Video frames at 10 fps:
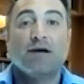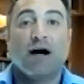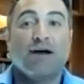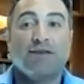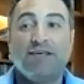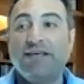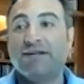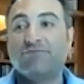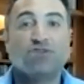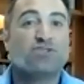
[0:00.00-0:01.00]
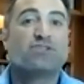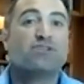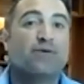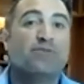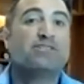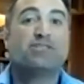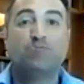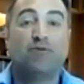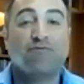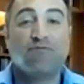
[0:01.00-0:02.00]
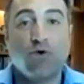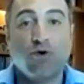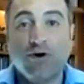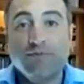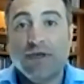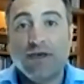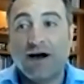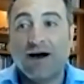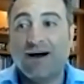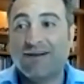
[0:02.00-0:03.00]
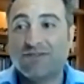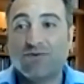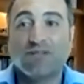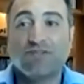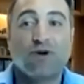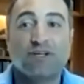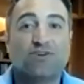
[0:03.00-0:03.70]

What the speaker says: He had just come, this is before 2020.